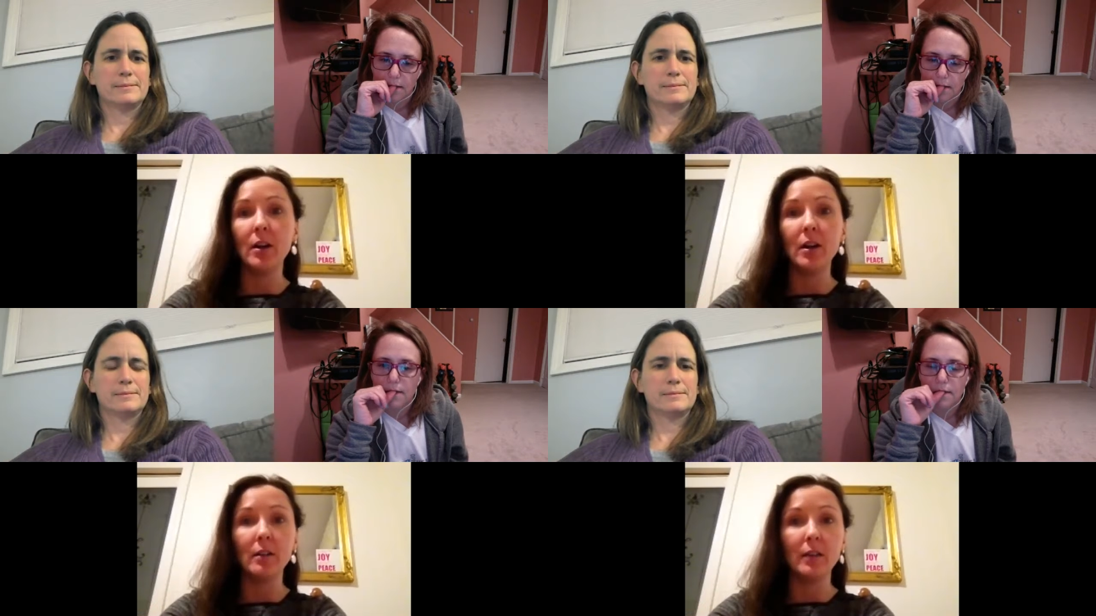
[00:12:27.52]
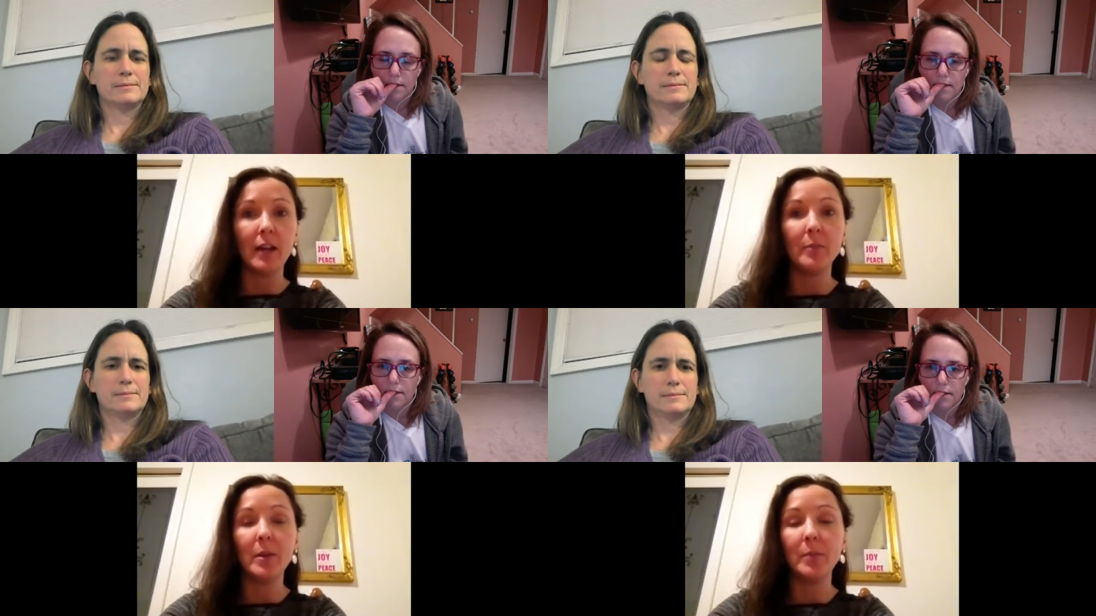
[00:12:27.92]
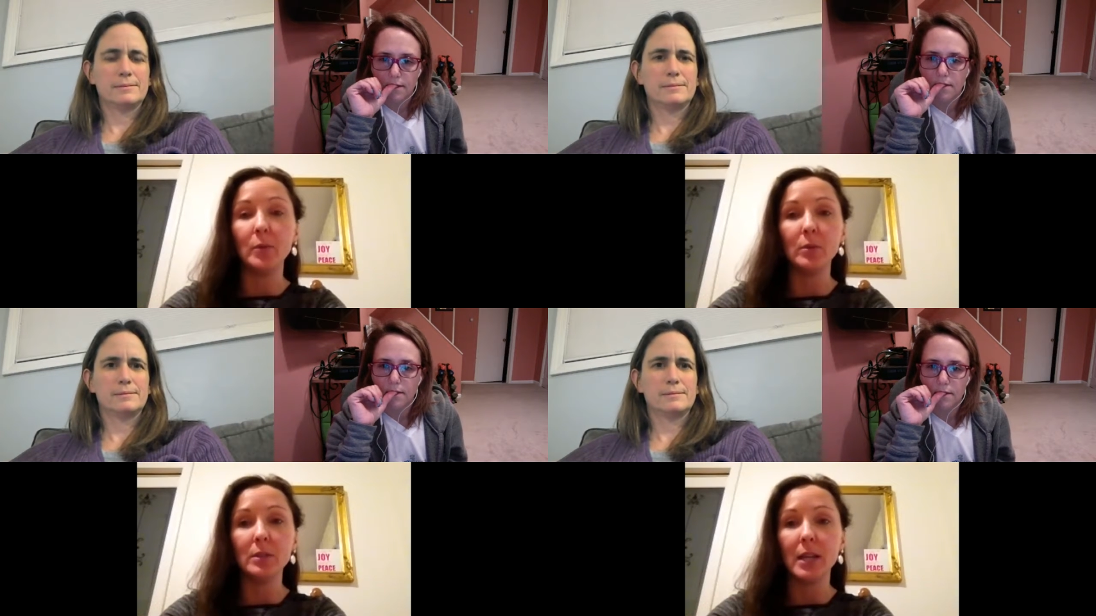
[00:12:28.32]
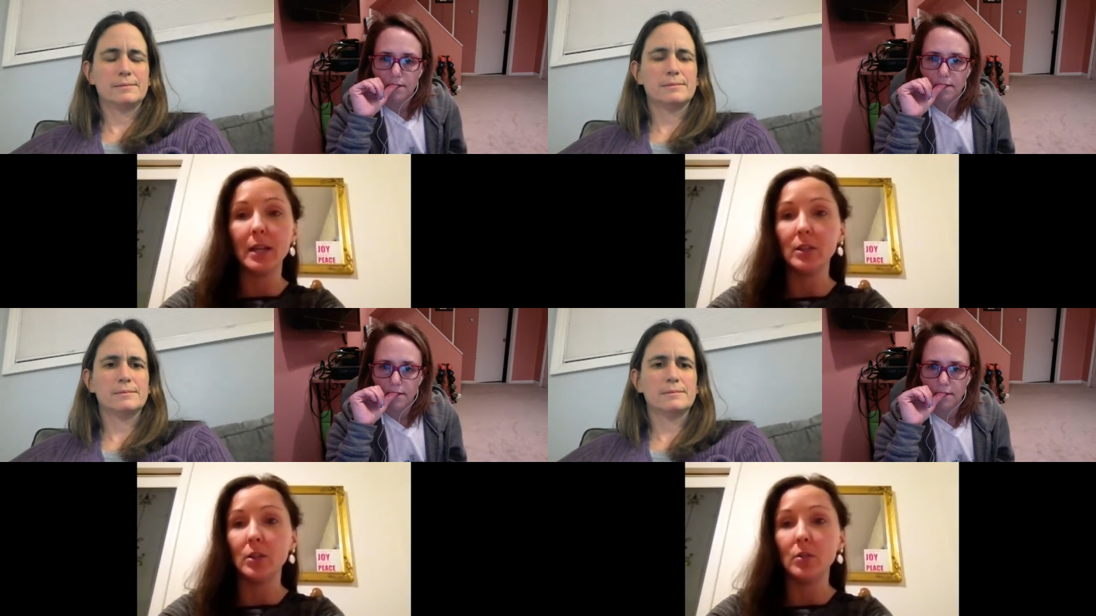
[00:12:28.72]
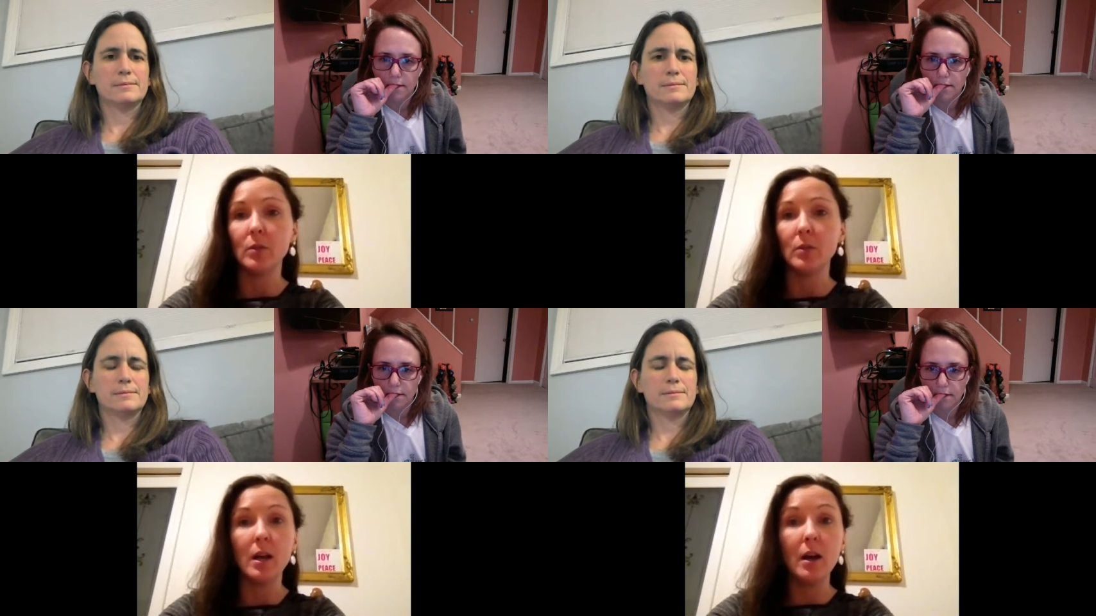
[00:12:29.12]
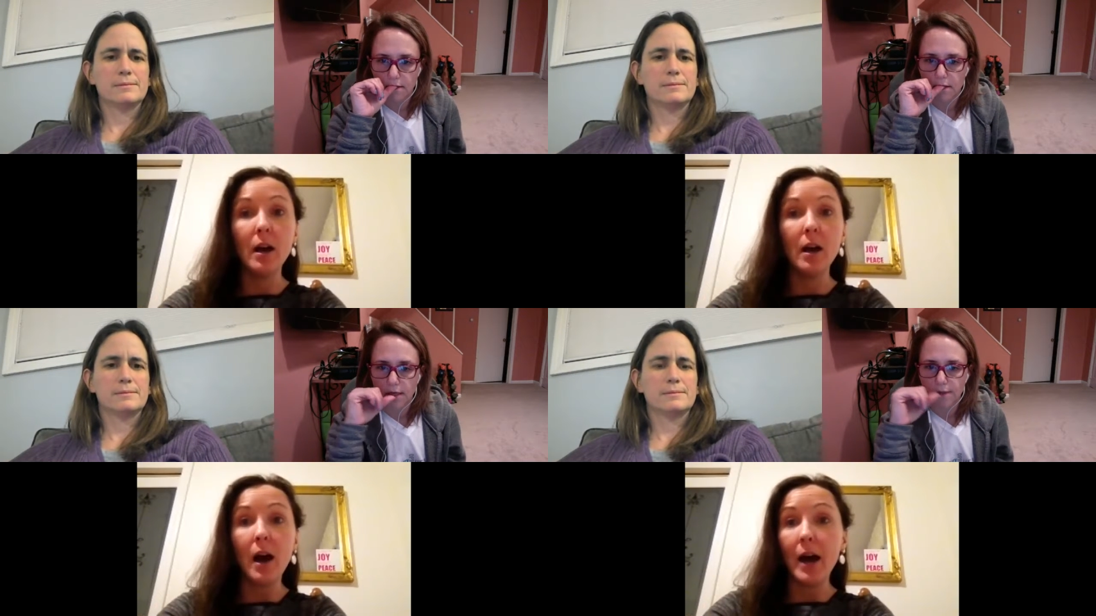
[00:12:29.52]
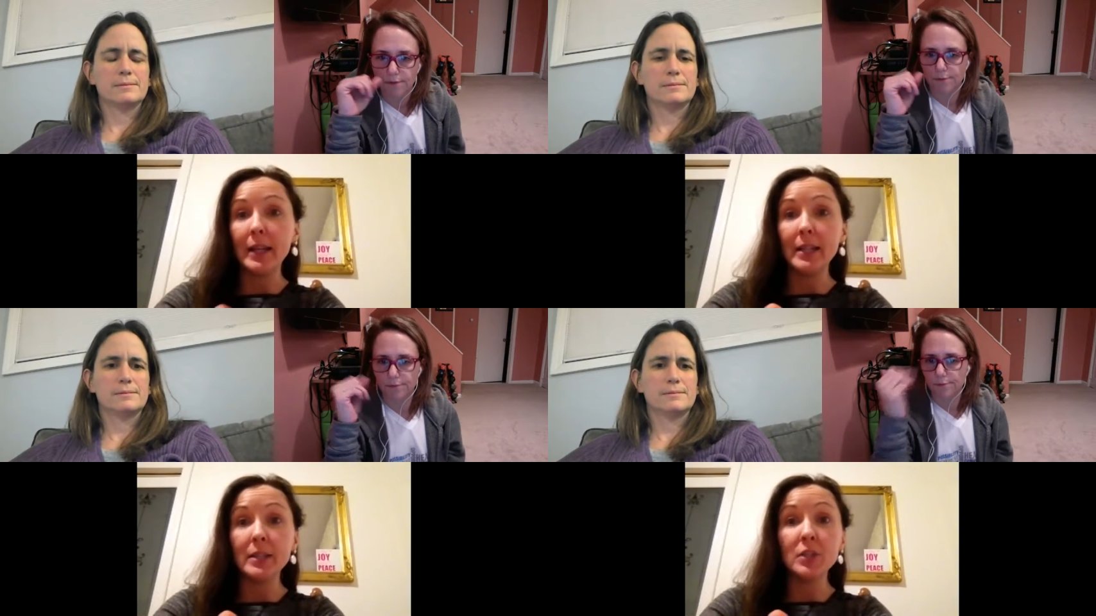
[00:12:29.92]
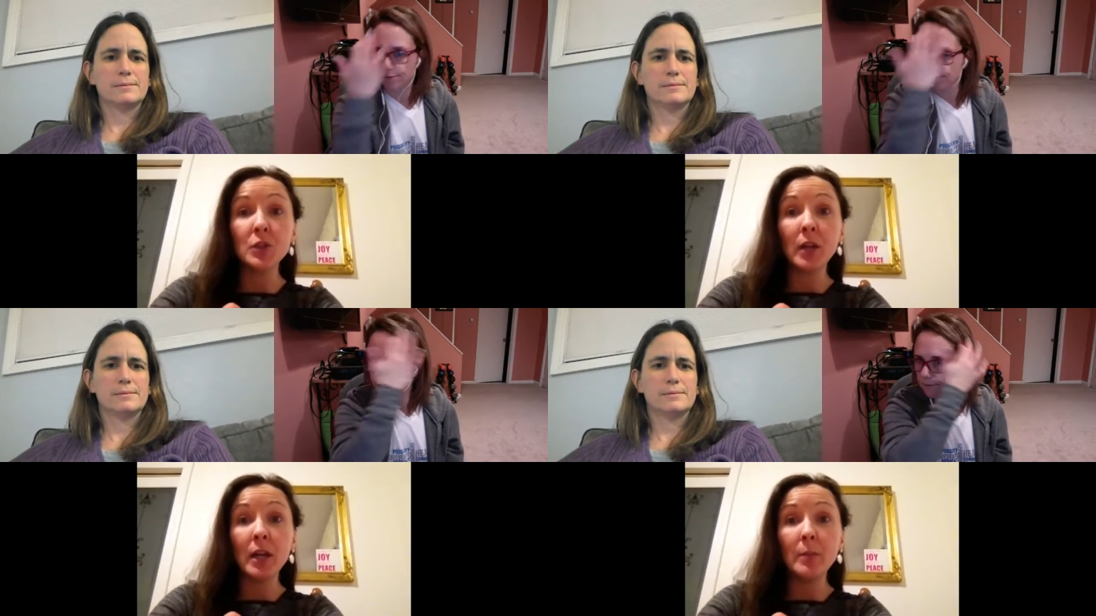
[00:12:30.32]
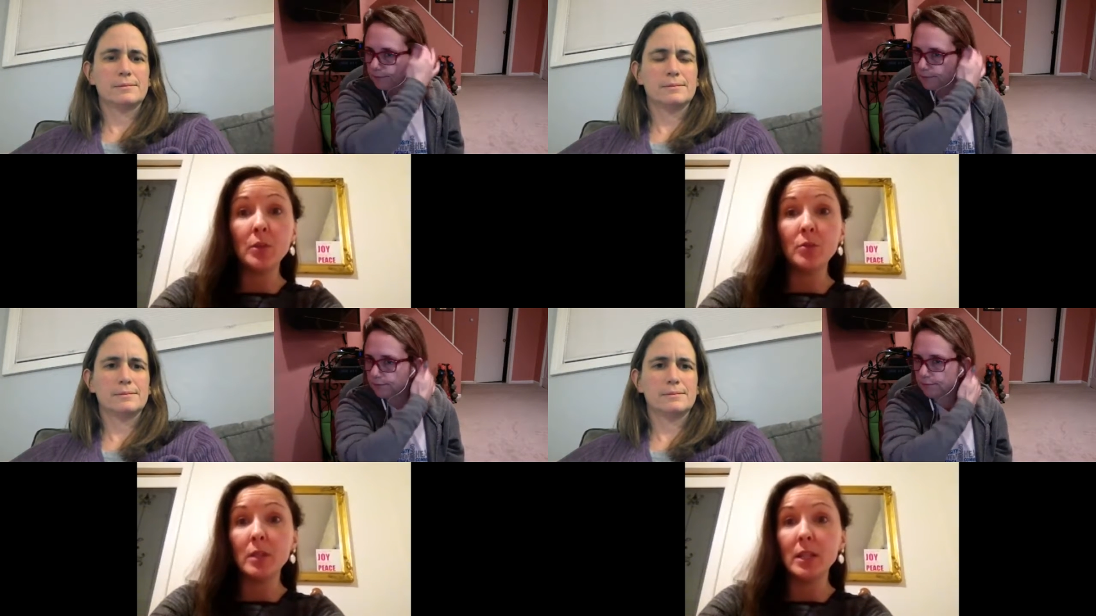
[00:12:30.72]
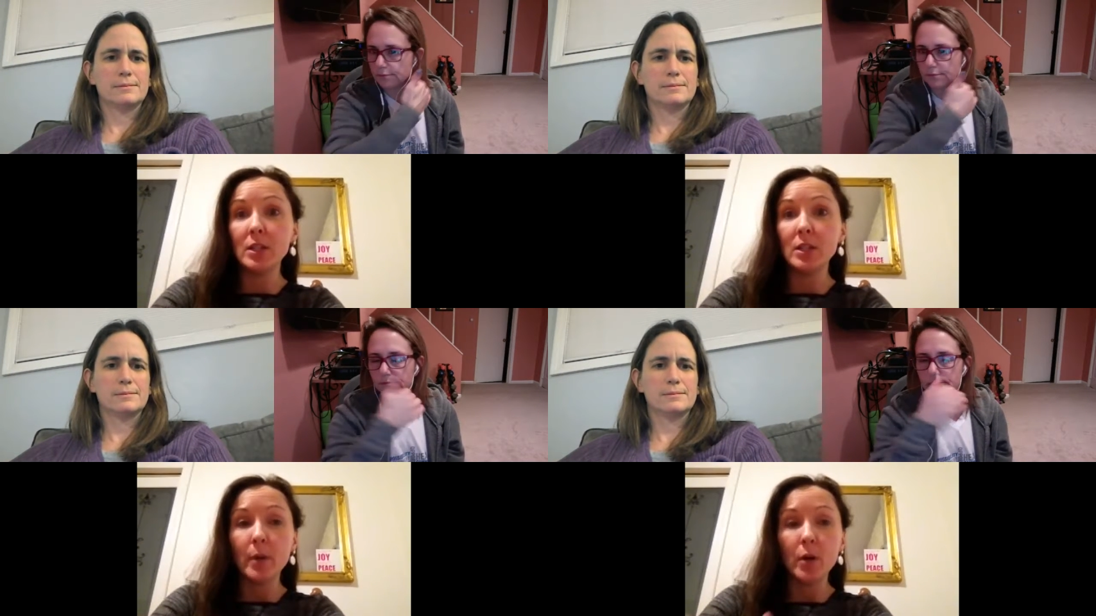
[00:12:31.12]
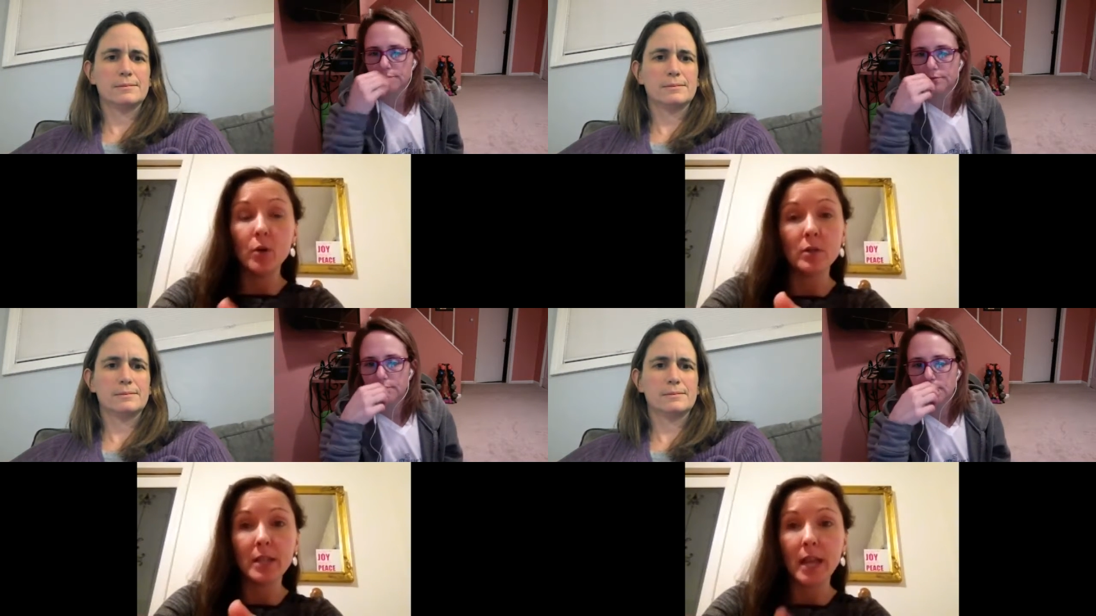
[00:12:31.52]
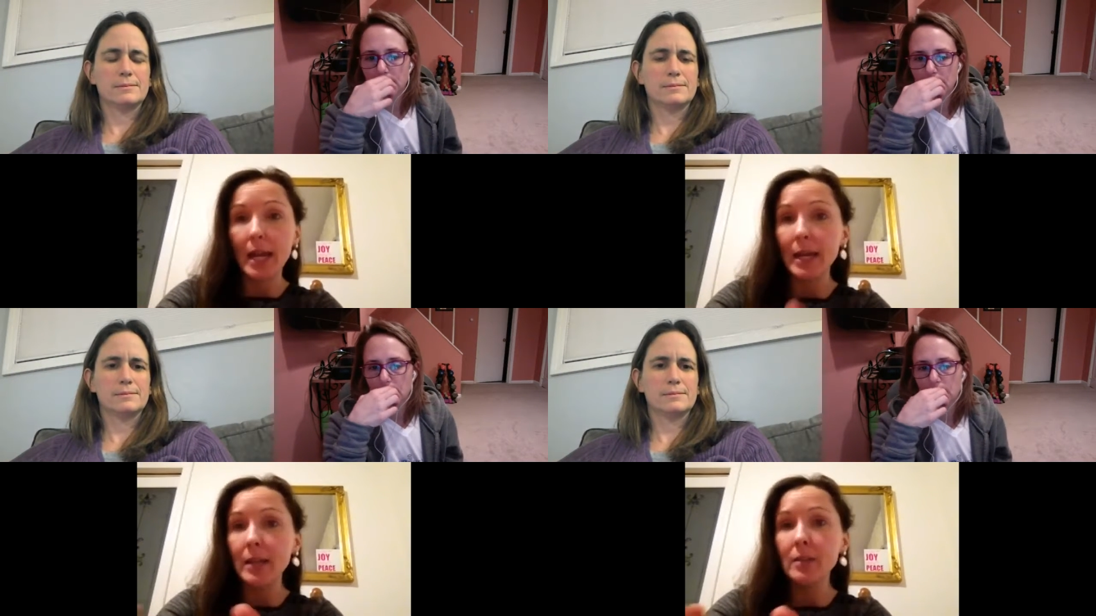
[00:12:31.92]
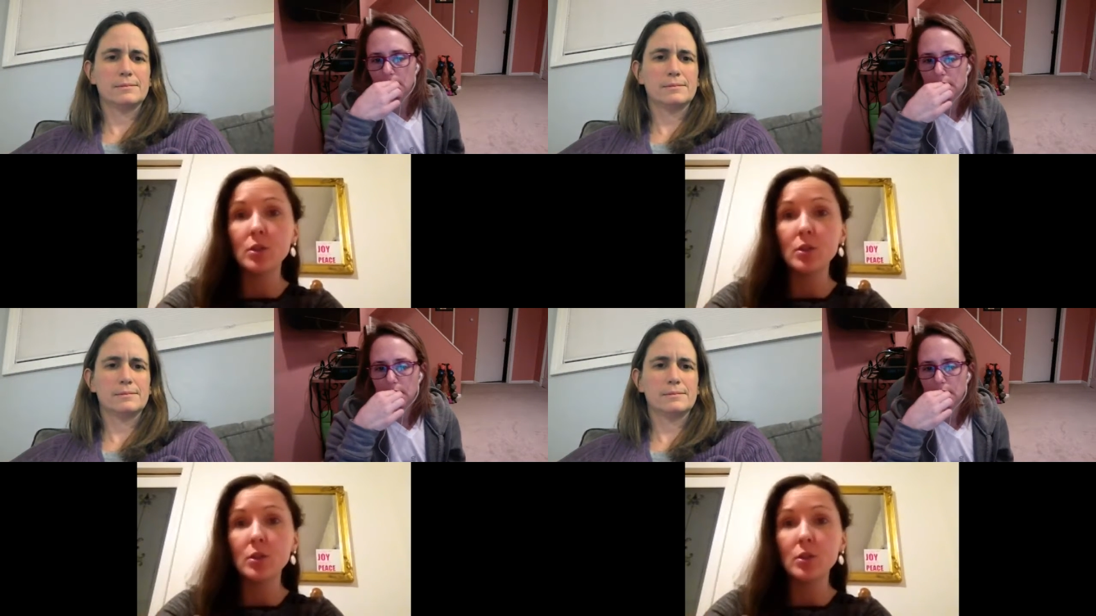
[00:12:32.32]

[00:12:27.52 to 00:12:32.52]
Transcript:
Speaker 1: a lot of people will tell you on Instagram, you need to post eight to